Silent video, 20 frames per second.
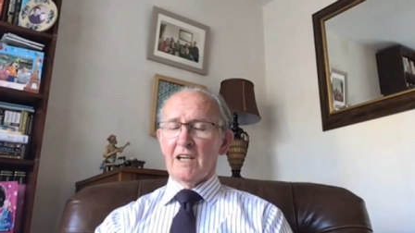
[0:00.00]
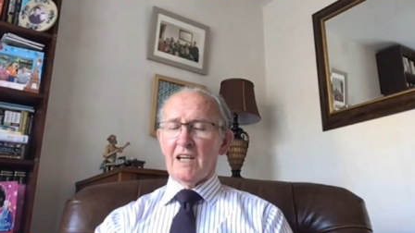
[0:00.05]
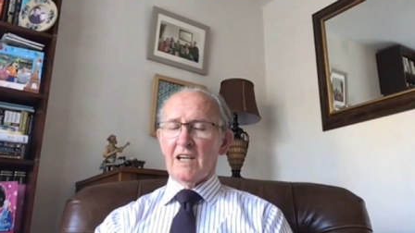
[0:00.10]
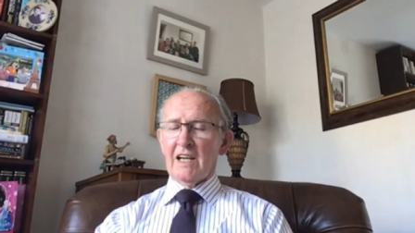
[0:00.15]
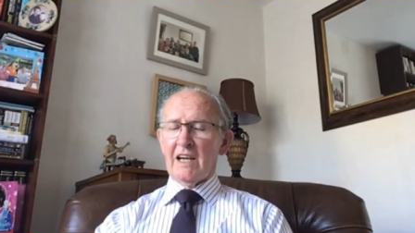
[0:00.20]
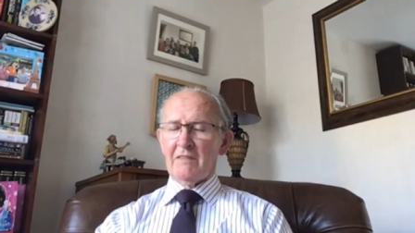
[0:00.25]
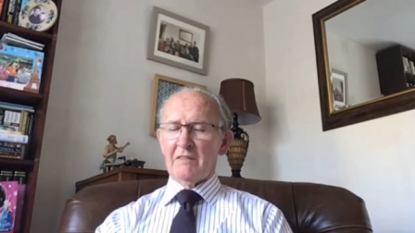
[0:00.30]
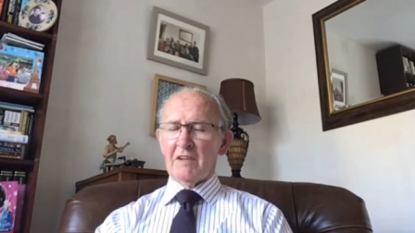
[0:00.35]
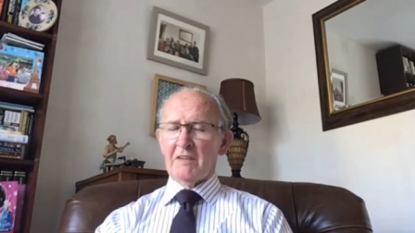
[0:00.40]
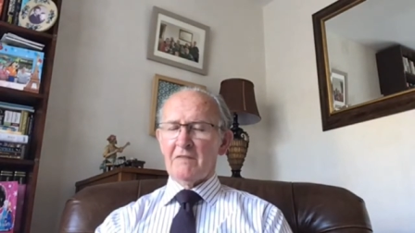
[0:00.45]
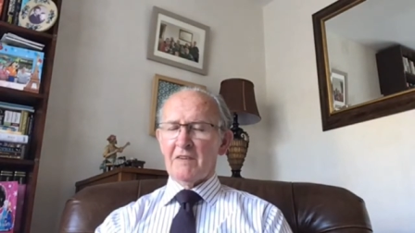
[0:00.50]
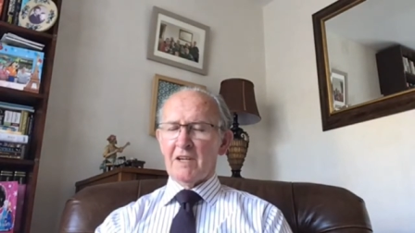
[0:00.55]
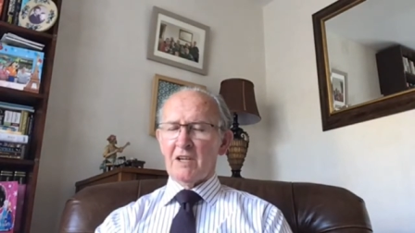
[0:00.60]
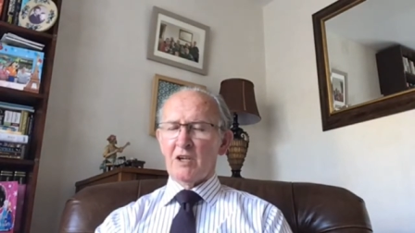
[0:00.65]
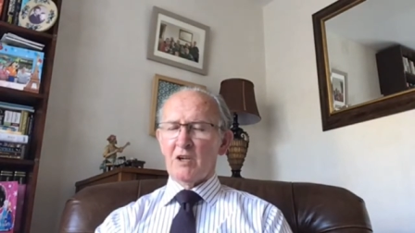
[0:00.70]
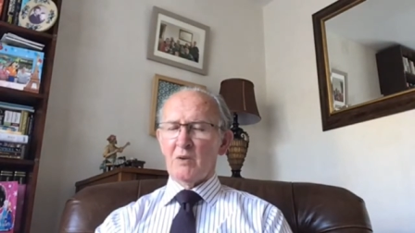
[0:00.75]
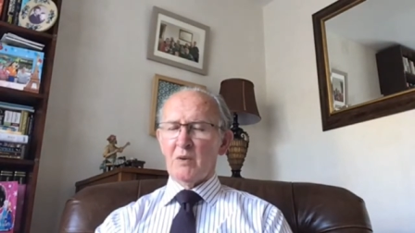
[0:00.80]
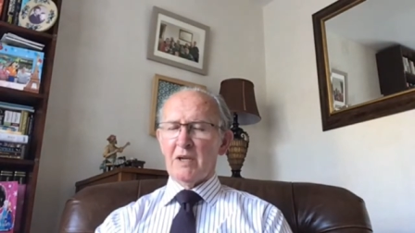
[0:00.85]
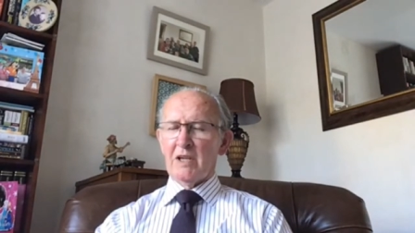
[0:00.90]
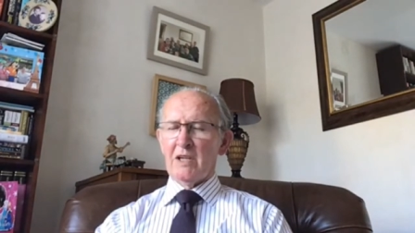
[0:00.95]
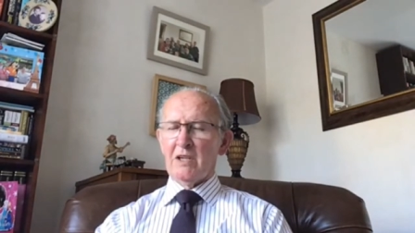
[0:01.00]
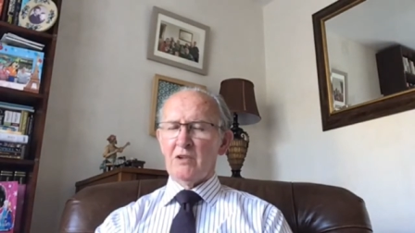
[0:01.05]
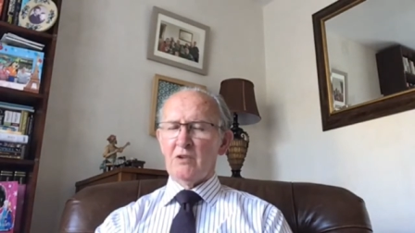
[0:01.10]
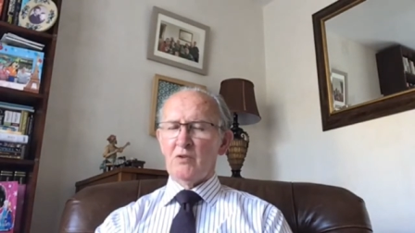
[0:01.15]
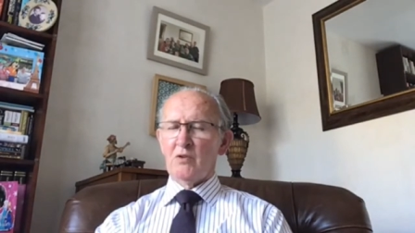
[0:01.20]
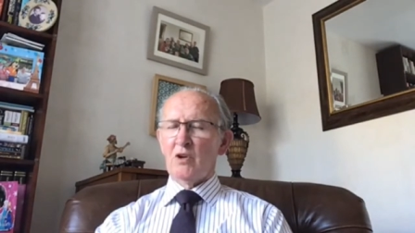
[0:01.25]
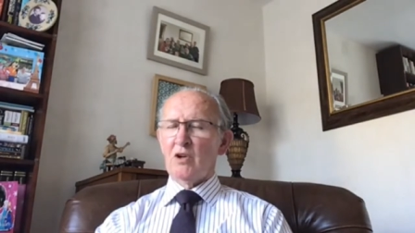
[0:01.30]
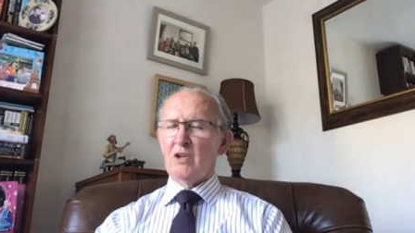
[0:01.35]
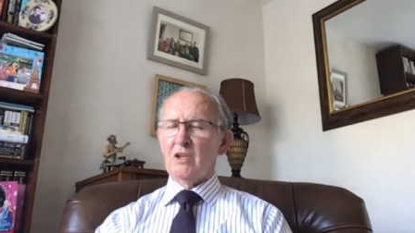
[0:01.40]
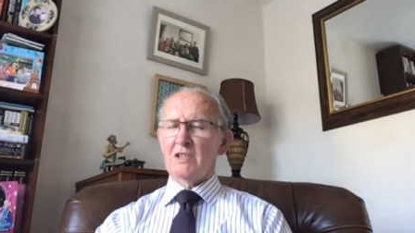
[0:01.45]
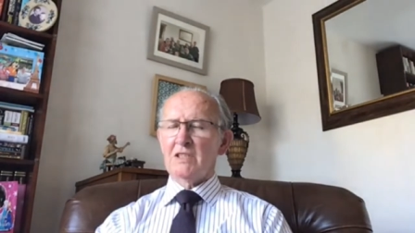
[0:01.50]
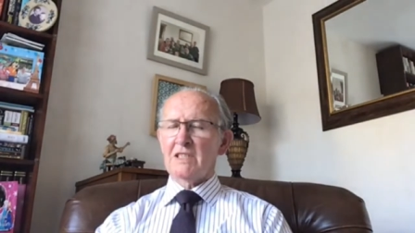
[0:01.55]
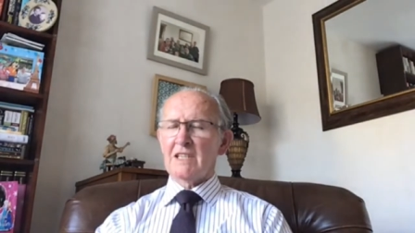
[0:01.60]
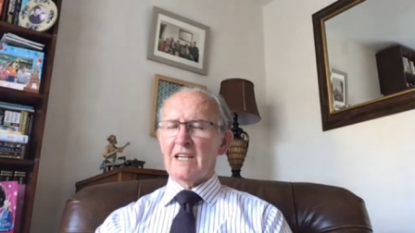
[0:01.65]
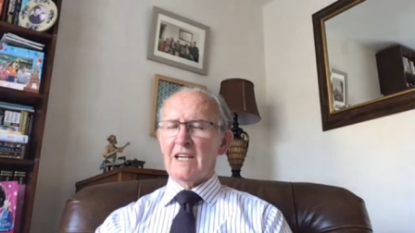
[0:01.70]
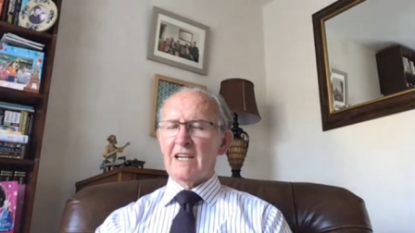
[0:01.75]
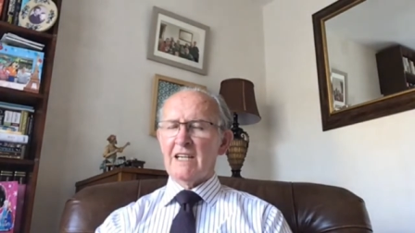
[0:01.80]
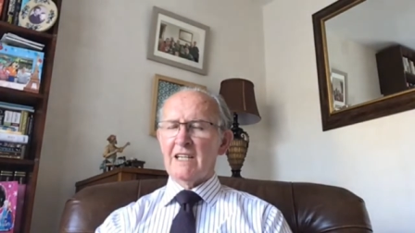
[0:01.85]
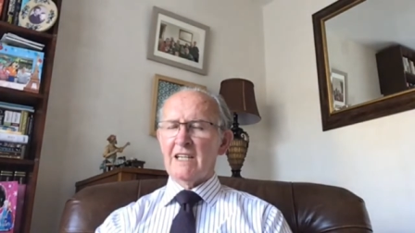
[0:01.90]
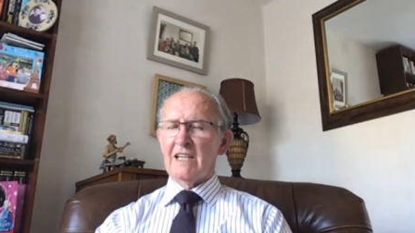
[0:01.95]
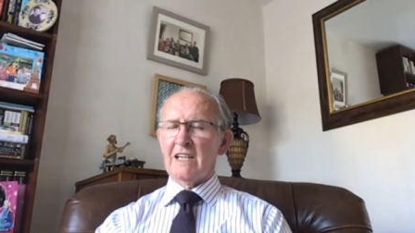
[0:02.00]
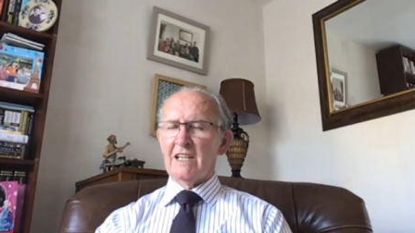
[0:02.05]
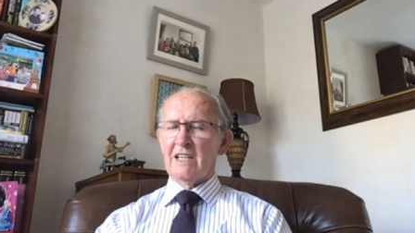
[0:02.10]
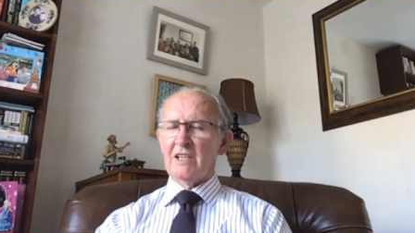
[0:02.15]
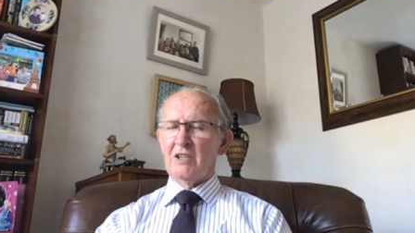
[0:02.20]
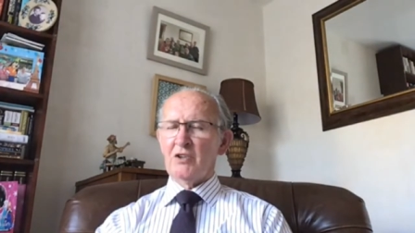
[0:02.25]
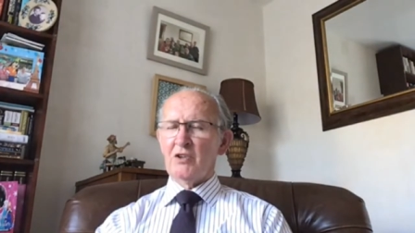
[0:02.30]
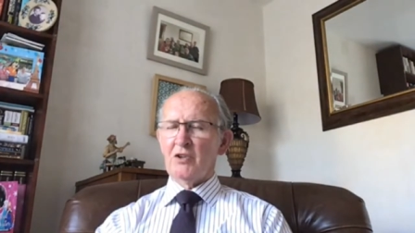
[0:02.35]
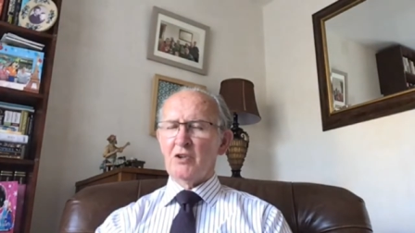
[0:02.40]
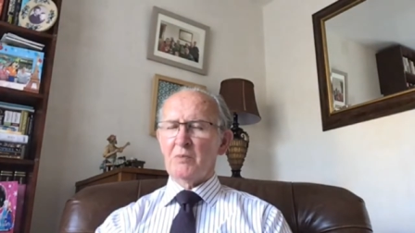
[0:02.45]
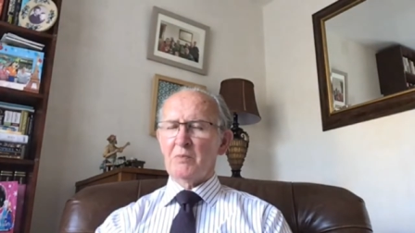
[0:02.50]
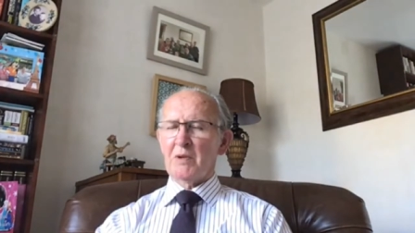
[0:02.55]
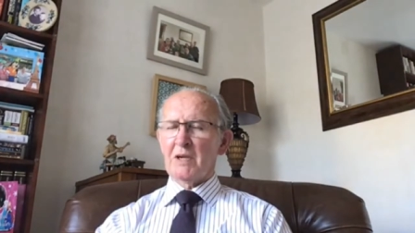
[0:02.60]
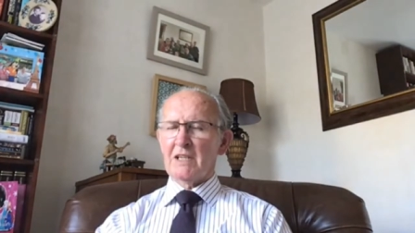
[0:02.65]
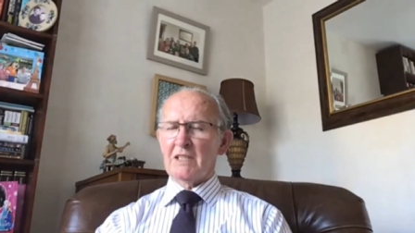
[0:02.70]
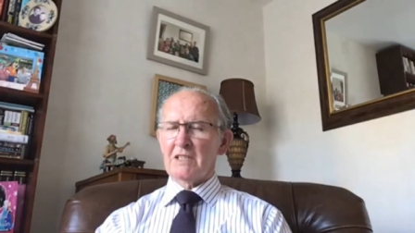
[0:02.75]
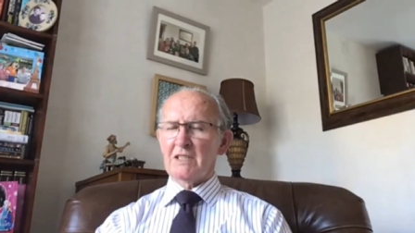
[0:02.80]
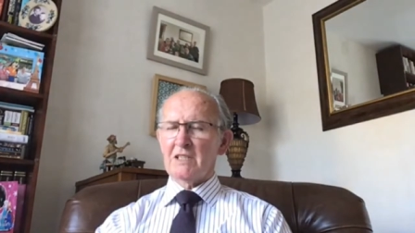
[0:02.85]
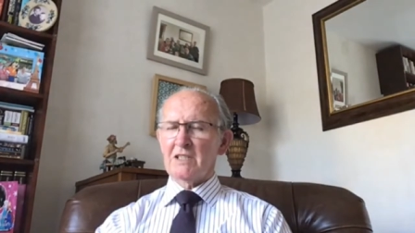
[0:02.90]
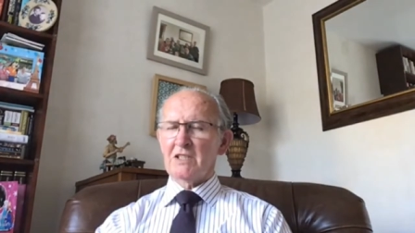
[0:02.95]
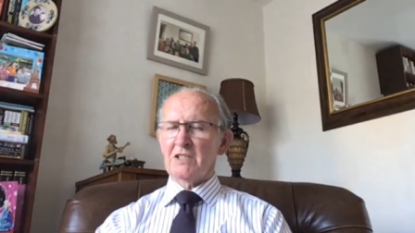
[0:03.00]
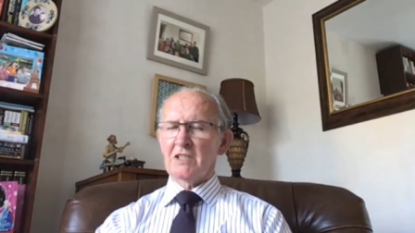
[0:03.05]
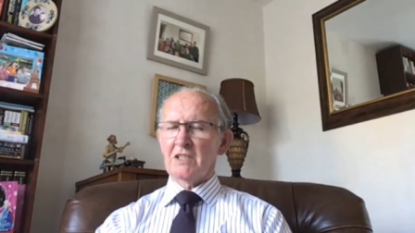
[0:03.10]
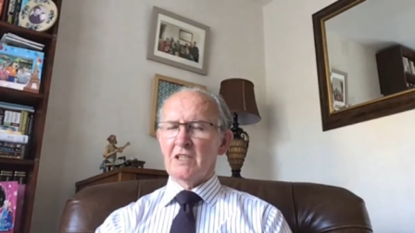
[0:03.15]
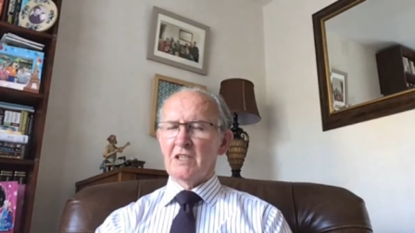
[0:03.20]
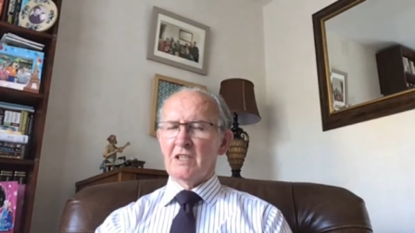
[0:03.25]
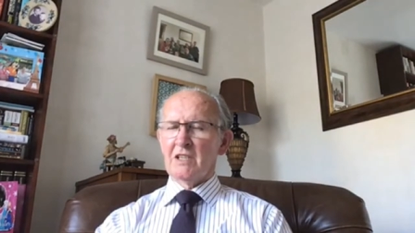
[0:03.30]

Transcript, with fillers: Heavenly Father, we draw aside again into your presence,